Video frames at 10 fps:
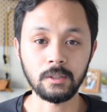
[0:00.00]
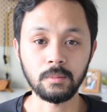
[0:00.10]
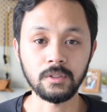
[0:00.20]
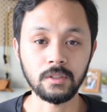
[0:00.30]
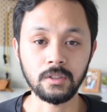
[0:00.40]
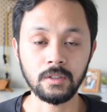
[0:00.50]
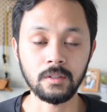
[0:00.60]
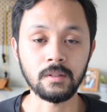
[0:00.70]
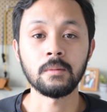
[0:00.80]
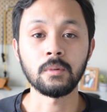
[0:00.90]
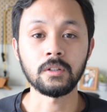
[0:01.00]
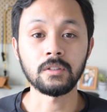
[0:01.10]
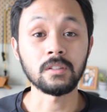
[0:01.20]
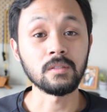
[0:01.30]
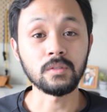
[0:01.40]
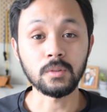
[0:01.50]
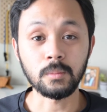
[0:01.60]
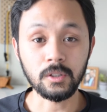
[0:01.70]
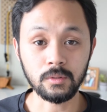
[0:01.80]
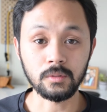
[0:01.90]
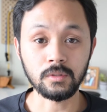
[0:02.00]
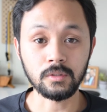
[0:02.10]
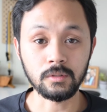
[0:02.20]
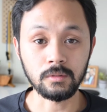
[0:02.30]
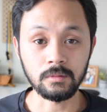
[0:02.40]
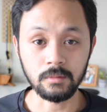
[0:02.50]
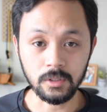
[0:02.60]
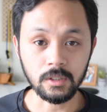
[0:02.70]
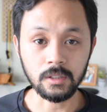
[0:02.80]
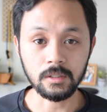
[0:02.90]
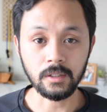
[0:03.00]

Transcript: position, but you're going to use your muscles to resist